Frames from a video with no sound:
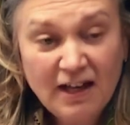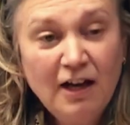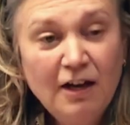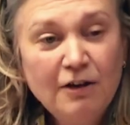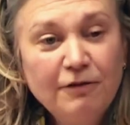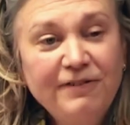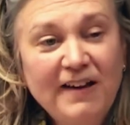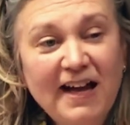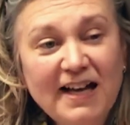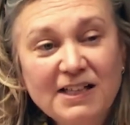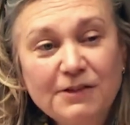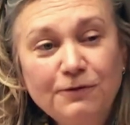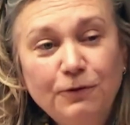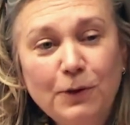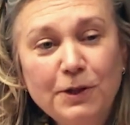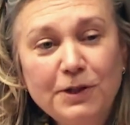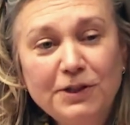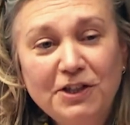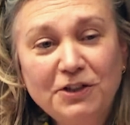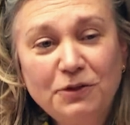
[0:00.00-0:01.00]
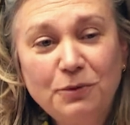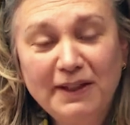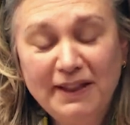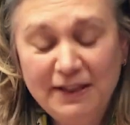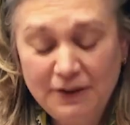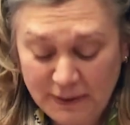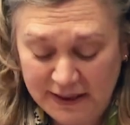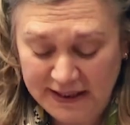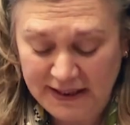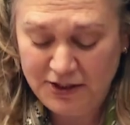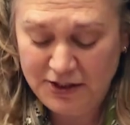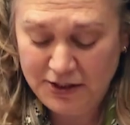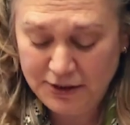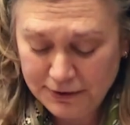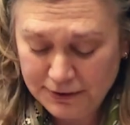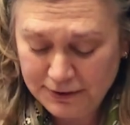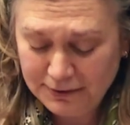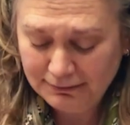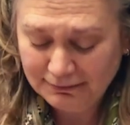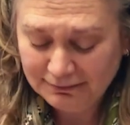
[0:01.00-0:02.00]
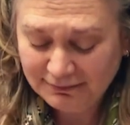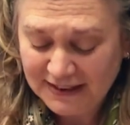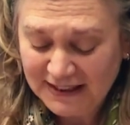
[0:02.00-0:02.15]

Fast forward to 2022,